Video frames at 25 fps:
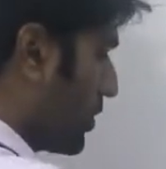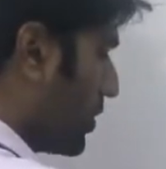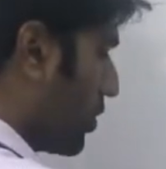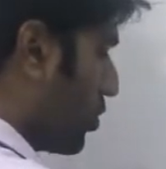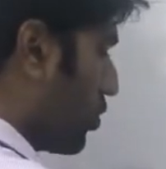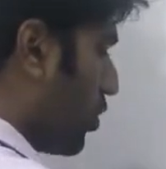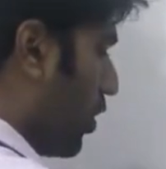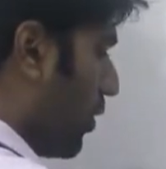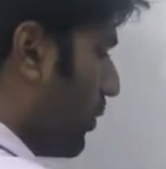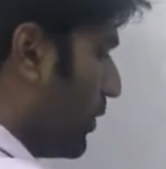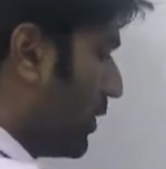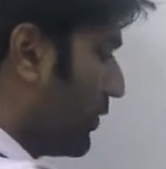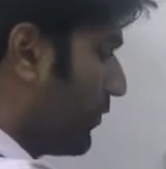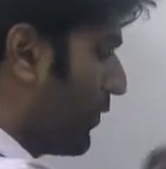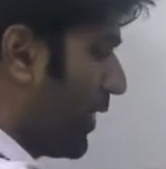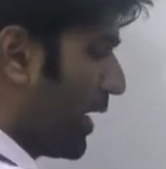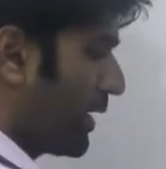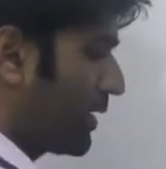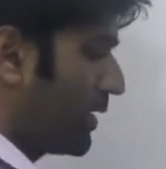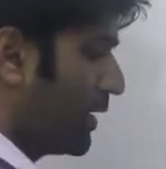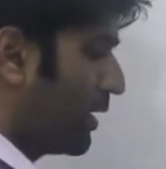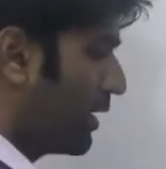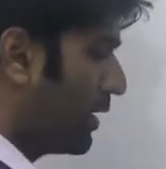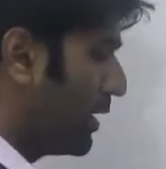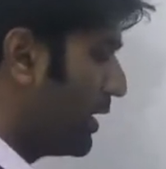the common
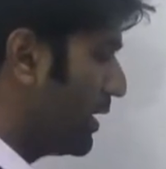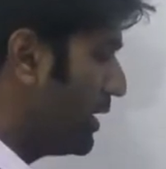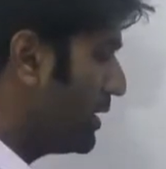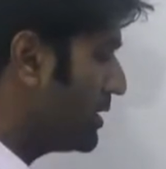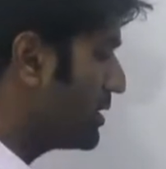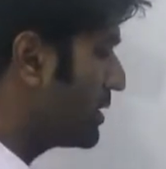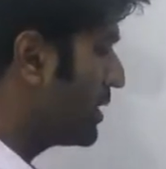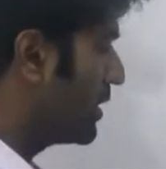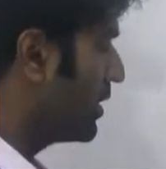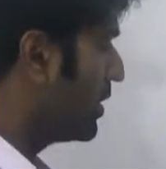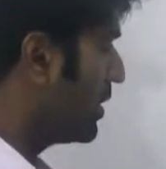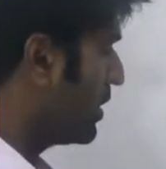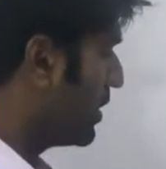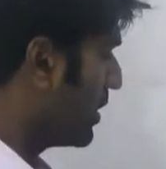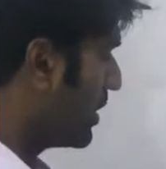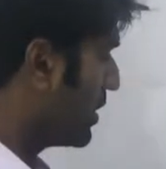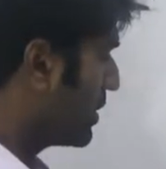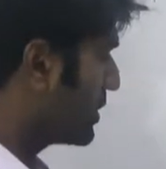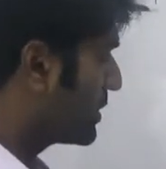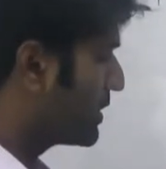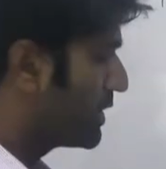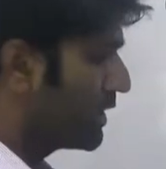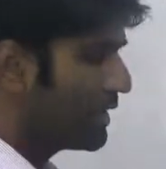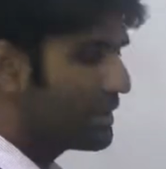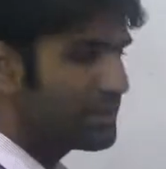factor is
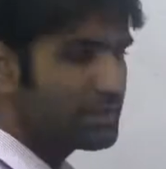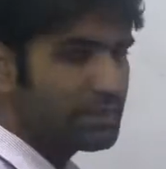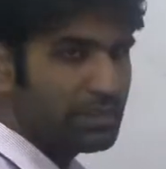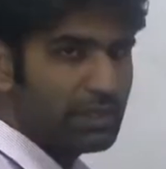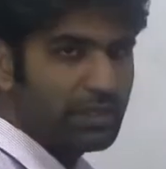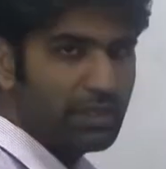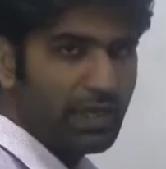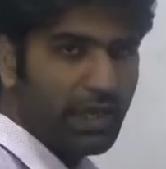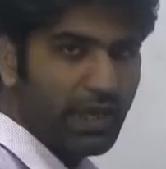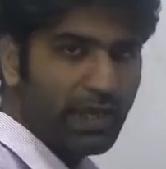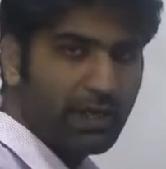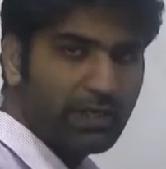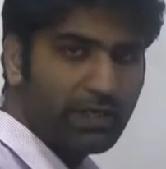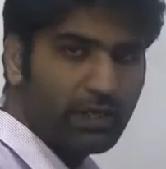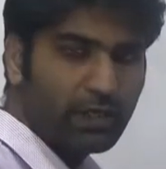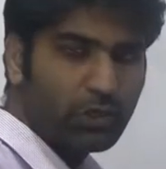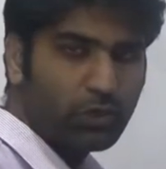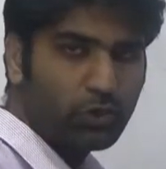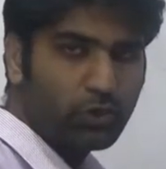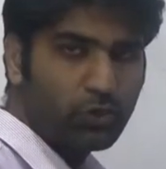6 and